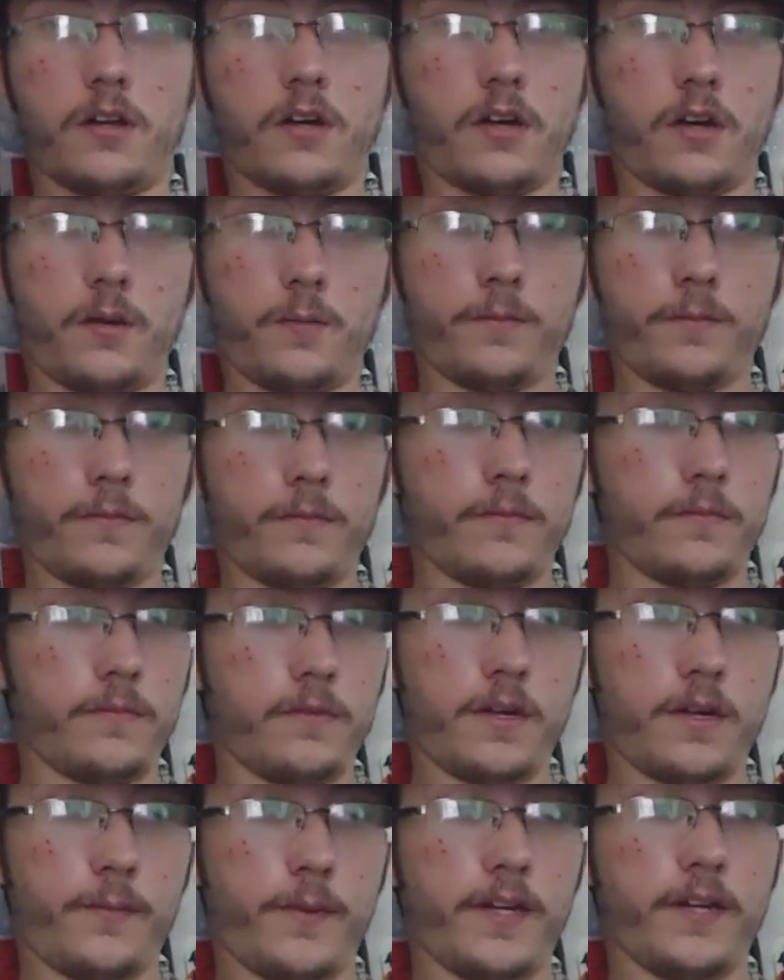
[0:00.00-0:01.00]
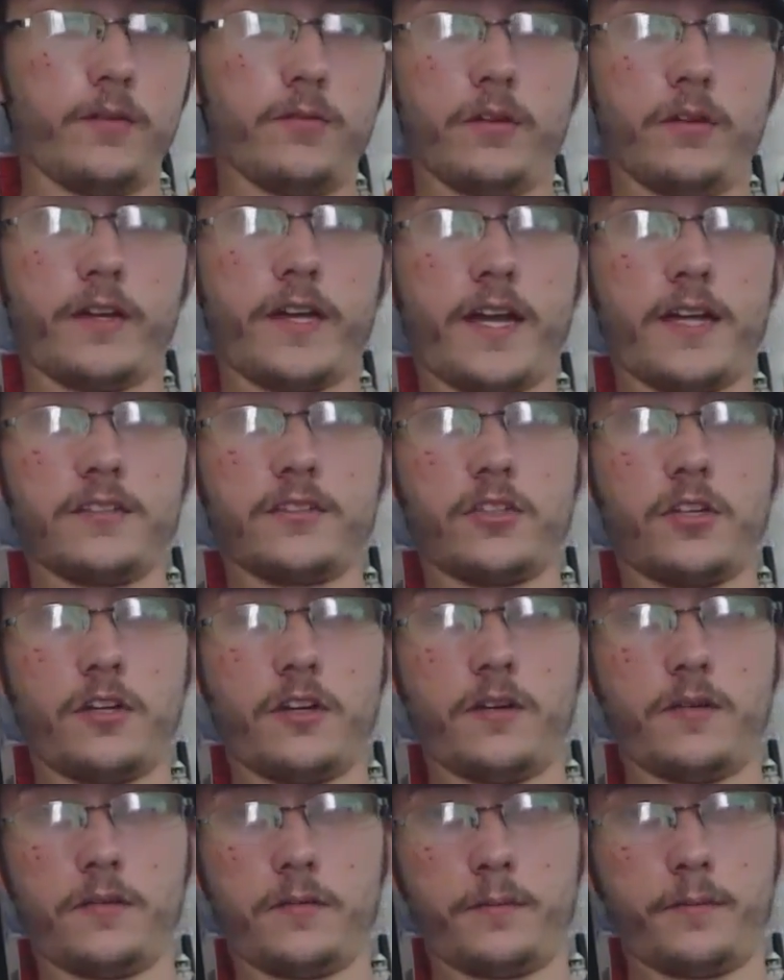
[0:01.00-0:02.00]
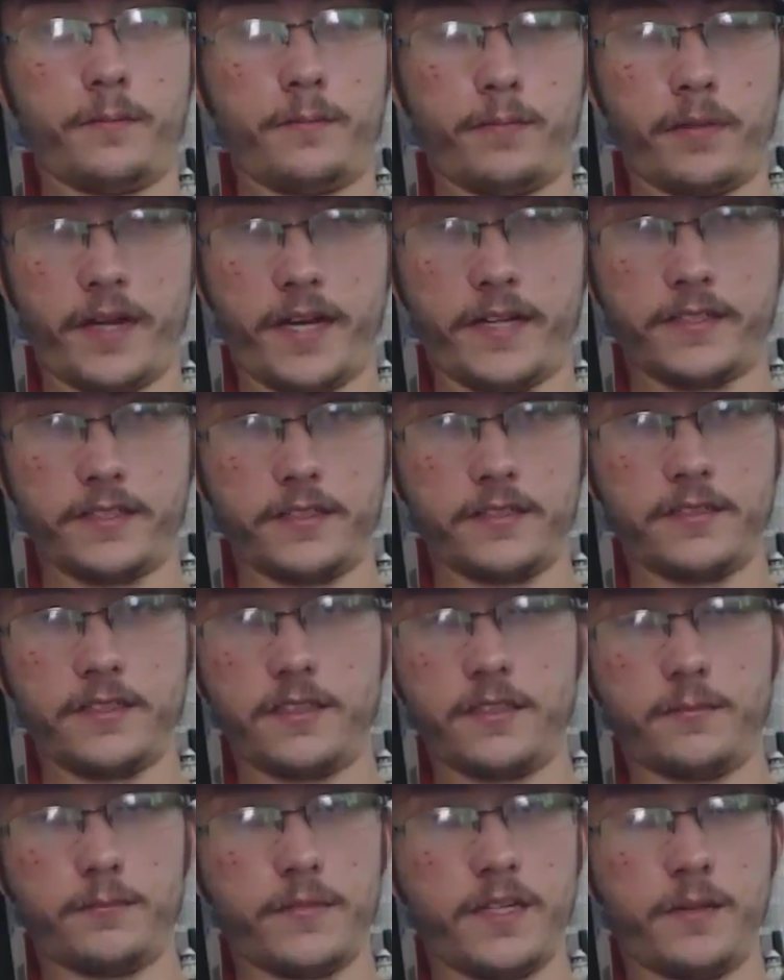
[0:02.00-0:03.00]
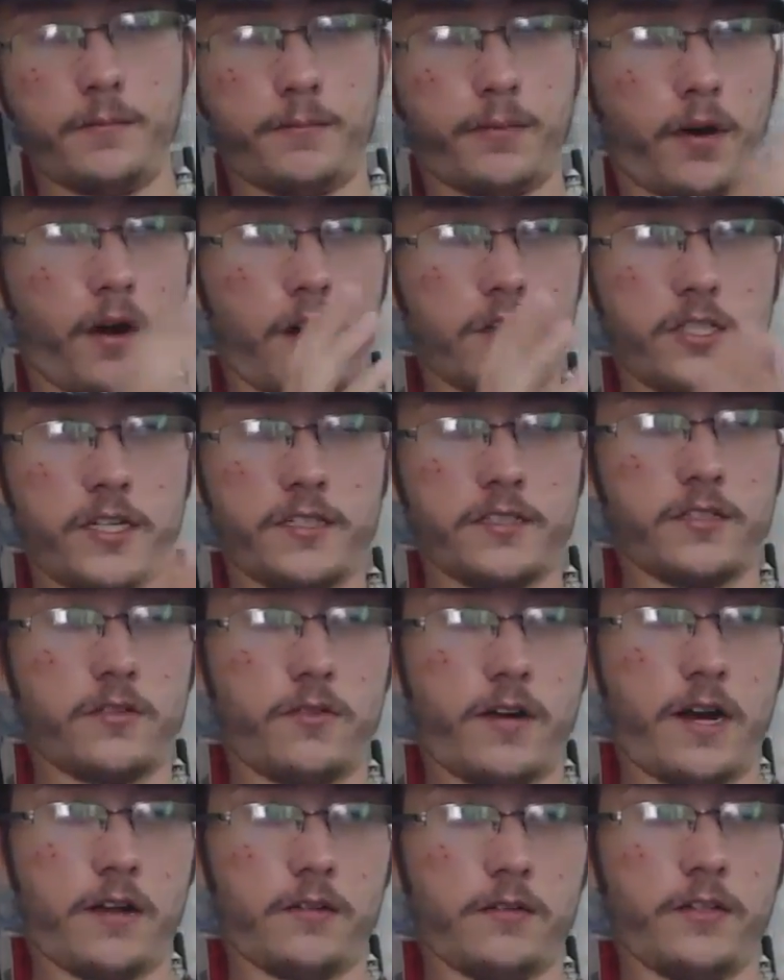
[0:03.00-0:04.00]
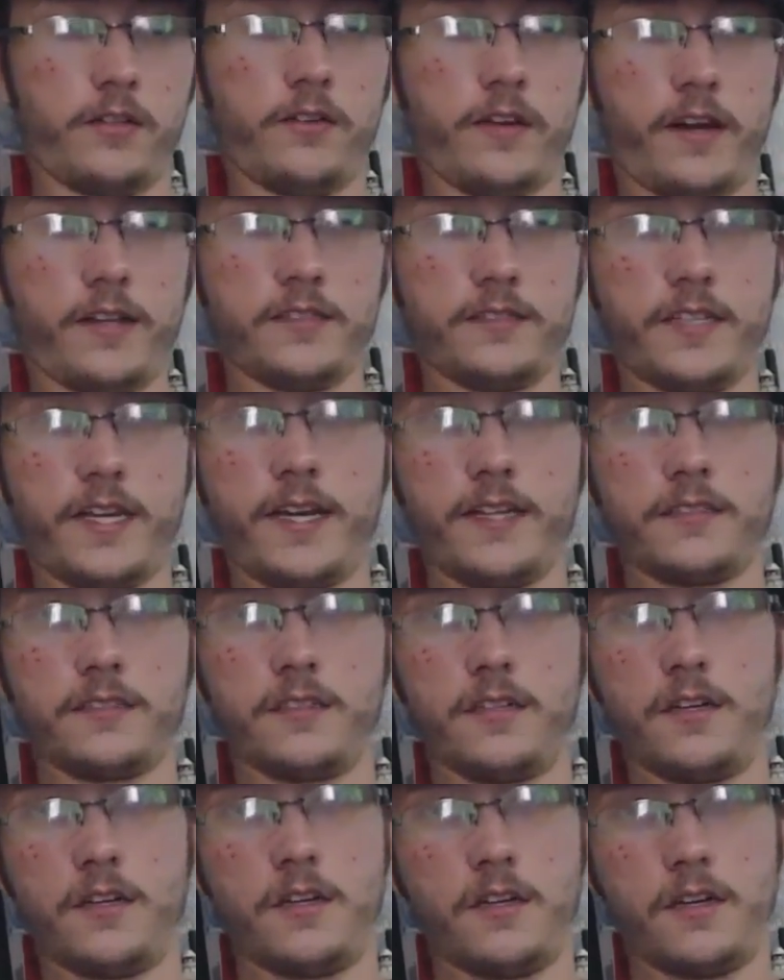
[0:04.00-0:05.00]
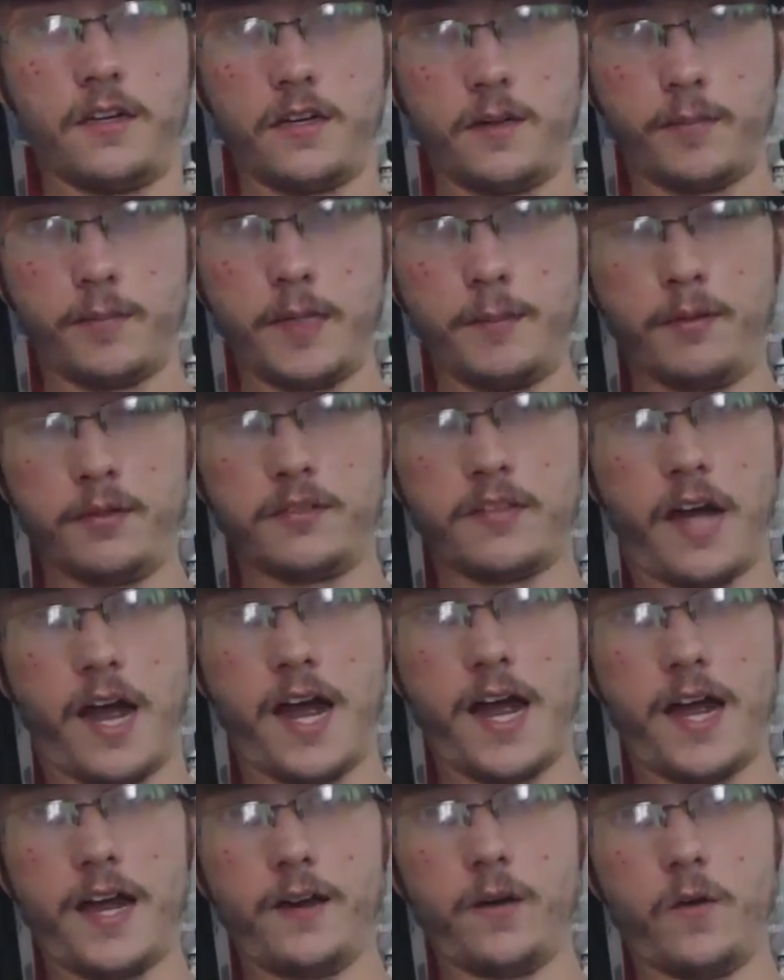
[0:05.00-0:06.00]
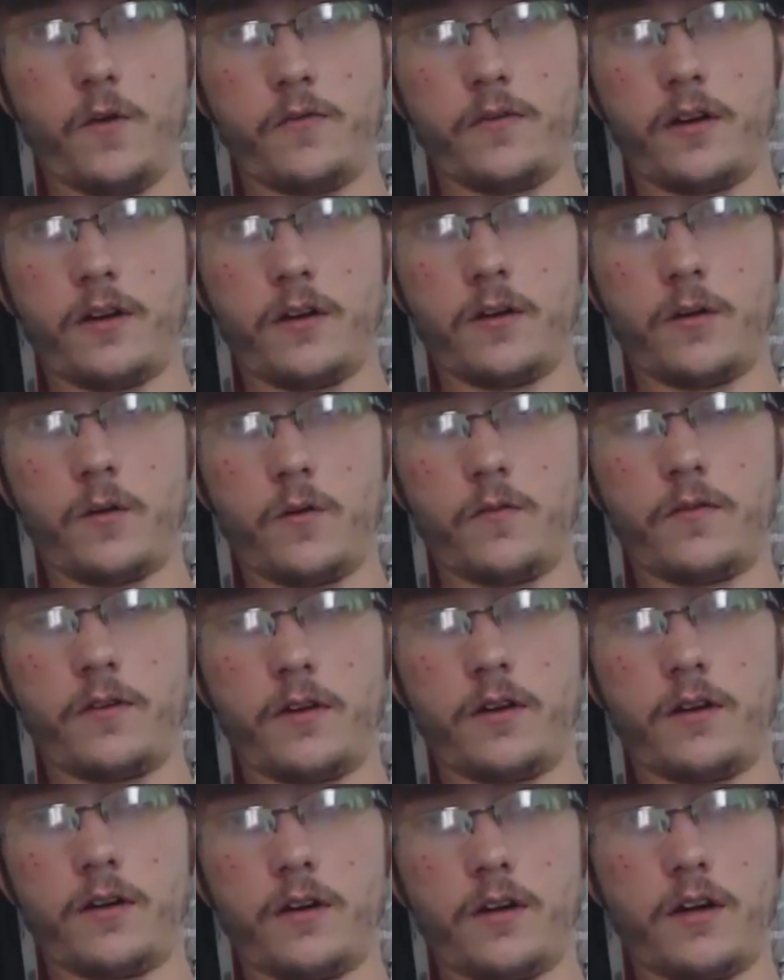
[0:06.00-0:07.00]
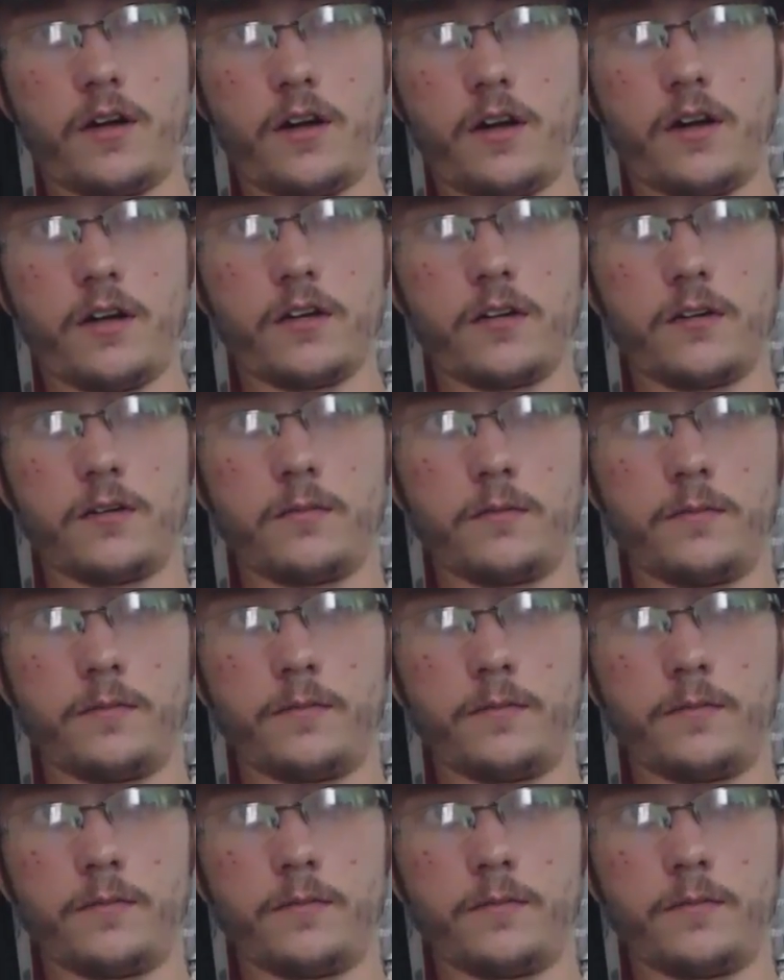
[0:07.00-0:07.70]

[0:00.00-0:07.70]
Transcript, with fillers: Um, I mean, you look at certain places and, and projects around the United States, people die over over uh,